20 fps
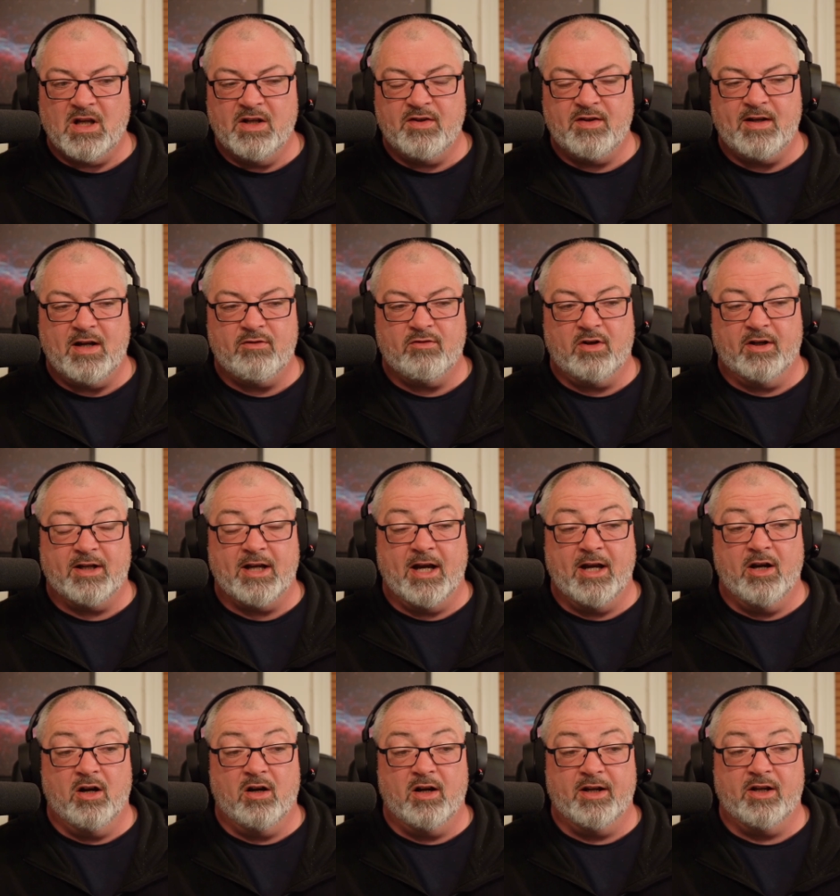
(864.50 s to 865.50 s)
It sounds like
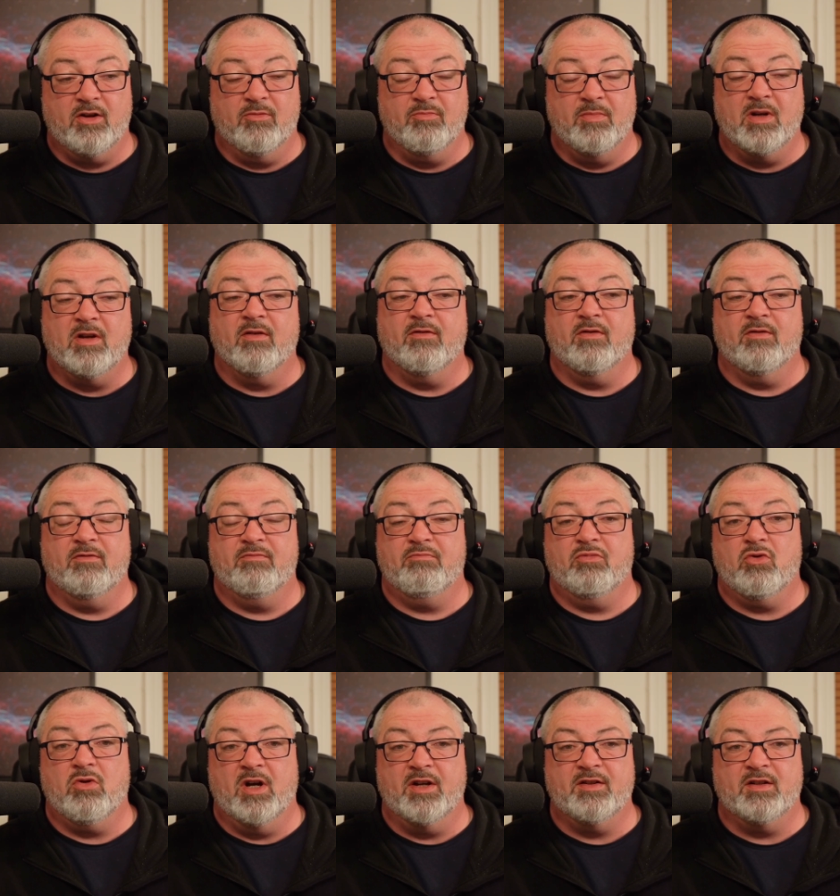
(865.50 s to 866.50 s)
A I can be of a
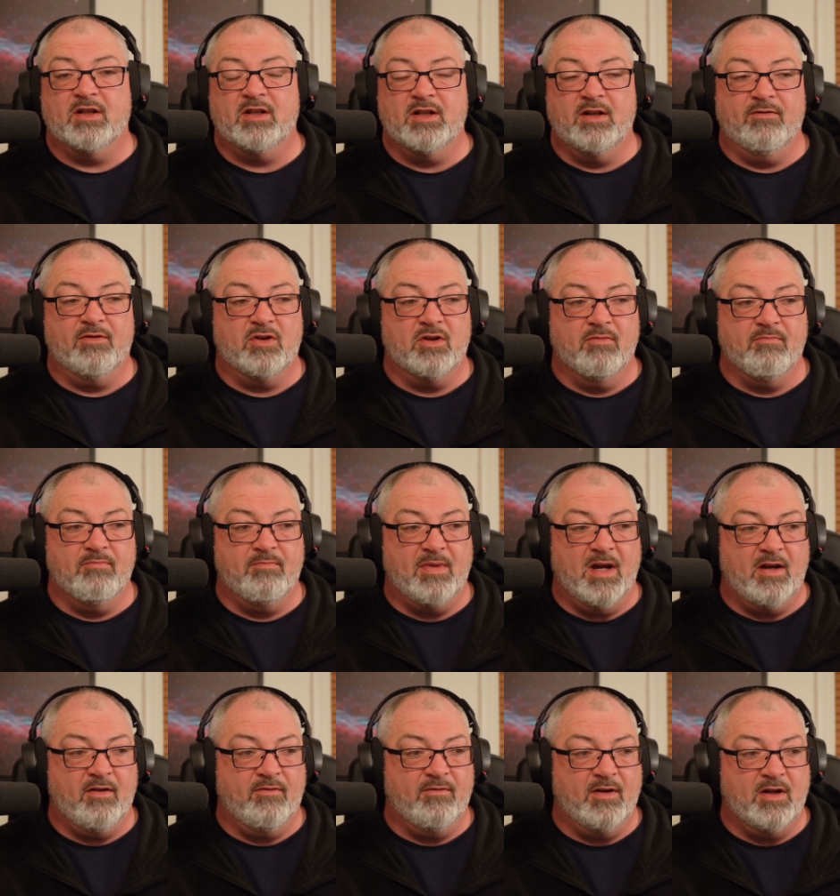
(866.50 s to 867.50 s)
quite a significant
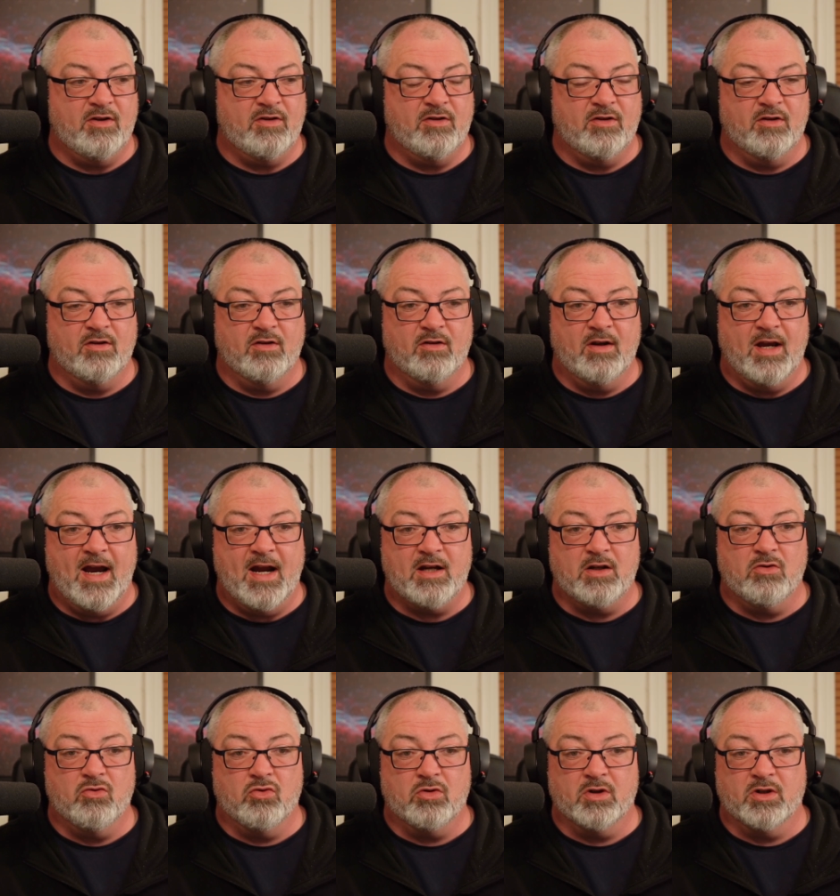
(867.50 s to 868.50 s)
benefit to
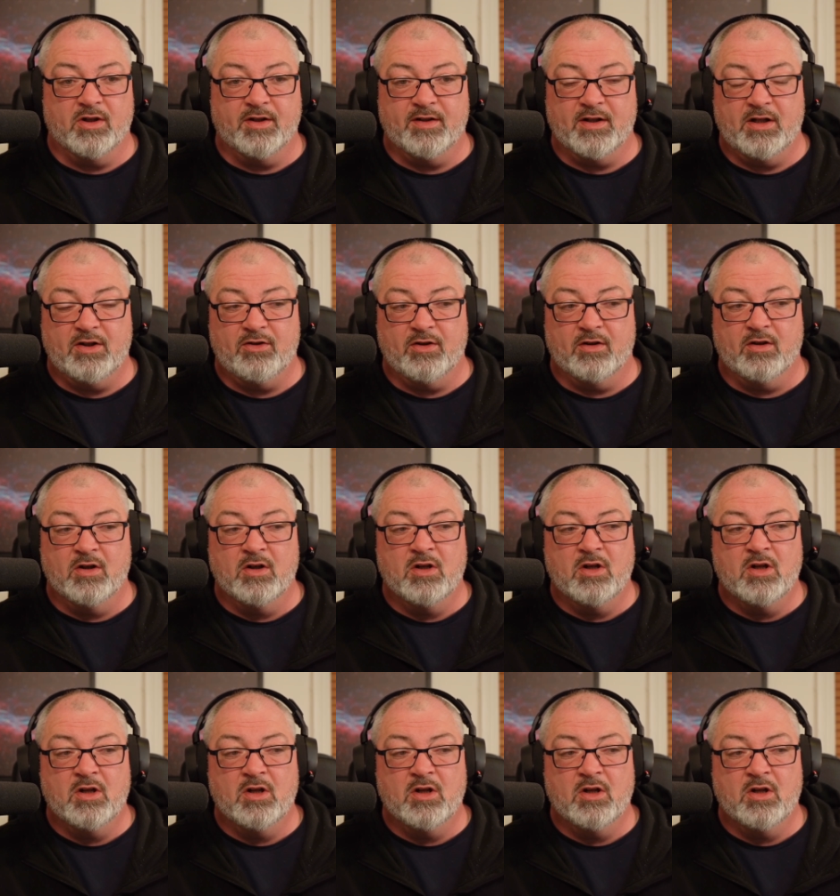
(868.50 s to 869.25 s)
any organization.